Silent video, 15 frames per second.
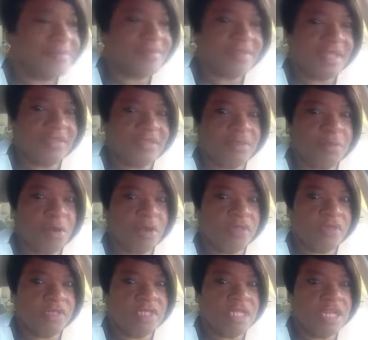that's the part of
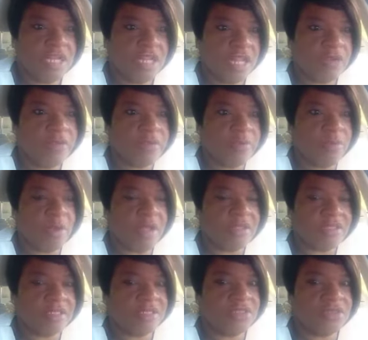the decluttering
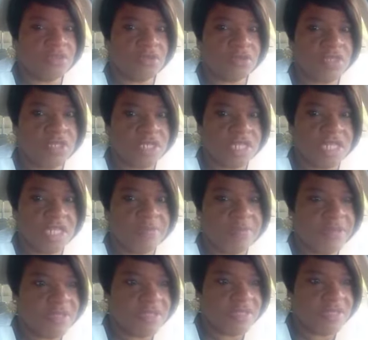process. There's no need of
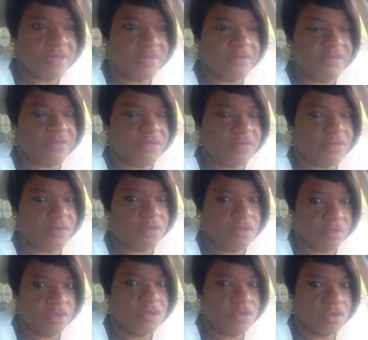keeping this stuff if there's
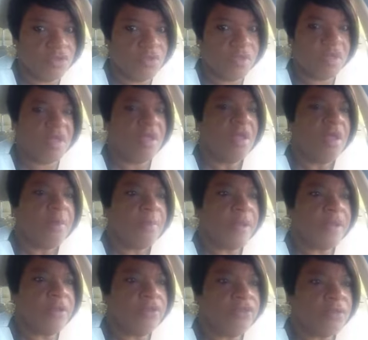nothing you can do with it. But
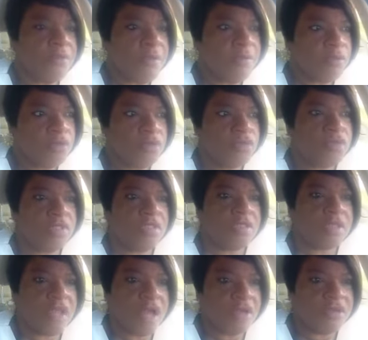I know some people do
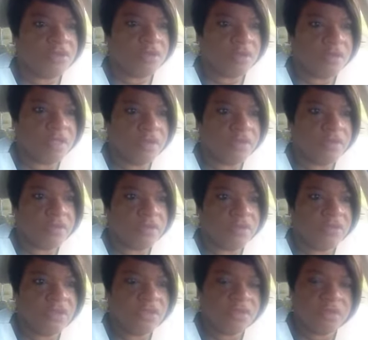detox their liver. They
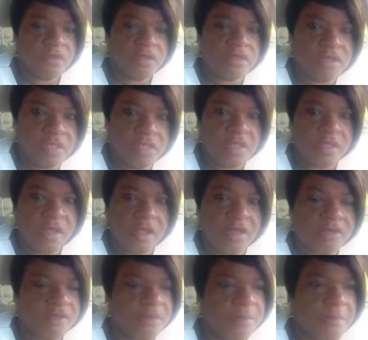say it's good to
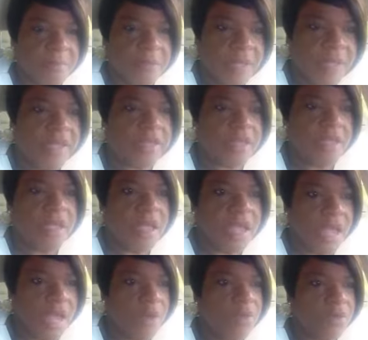detox it. But
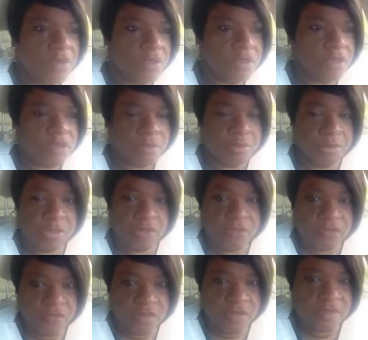I want to know the
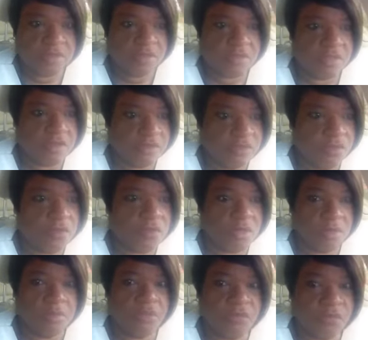benefits of doing
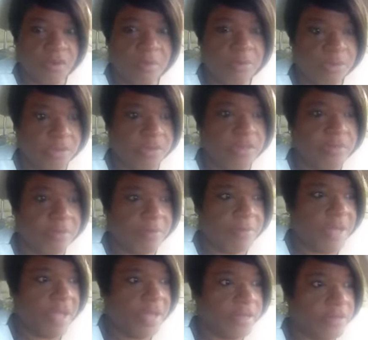it before I put it in my
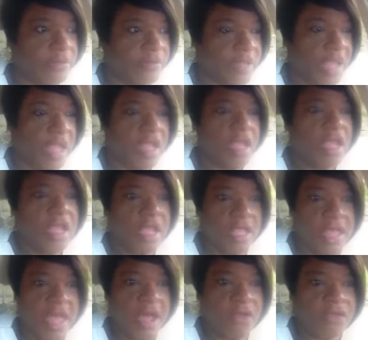body, okay?
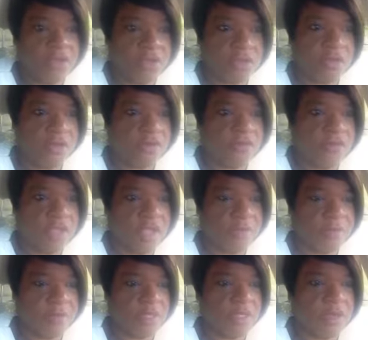And how is it going to affect
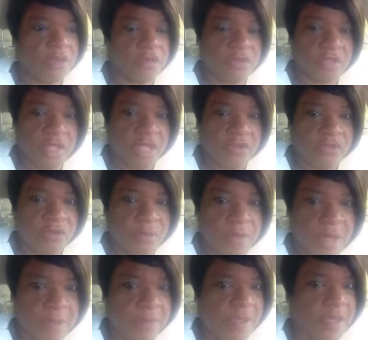me with the gastric
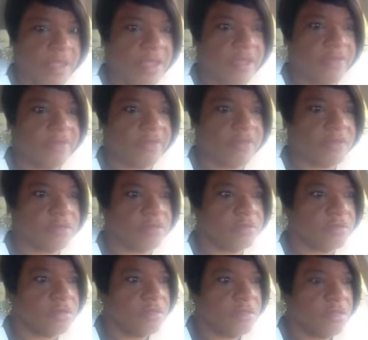bypass and,
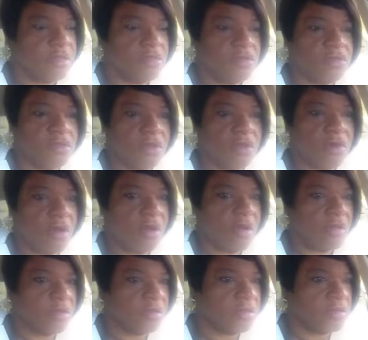you know,
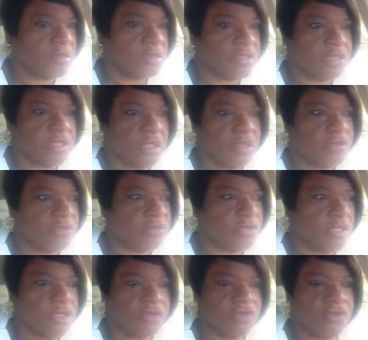all these other things